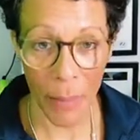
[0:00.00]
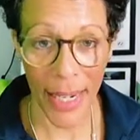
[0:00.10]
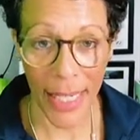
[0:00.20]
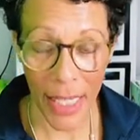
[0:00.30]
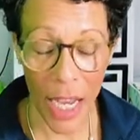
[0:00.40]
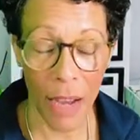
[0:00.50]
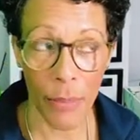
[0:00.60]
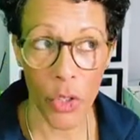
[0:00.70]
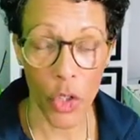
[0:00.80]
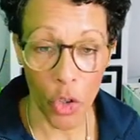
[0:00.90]
in my
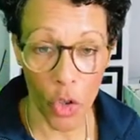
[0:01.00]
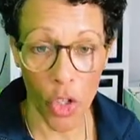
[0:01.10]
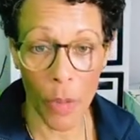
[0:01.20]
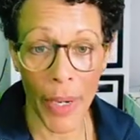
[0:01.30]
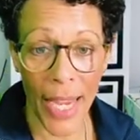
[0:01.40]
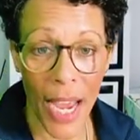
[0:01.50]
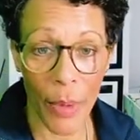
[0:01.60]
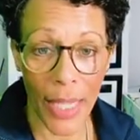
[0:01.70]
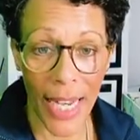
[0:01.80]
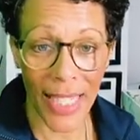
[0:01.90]
YouTube
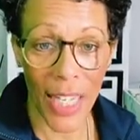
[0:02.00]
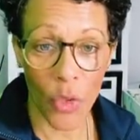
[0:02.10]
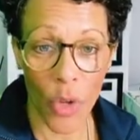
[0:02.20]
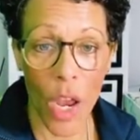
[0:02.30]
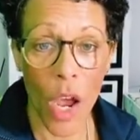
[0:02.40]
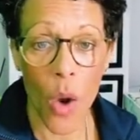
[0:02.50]
account, etc.,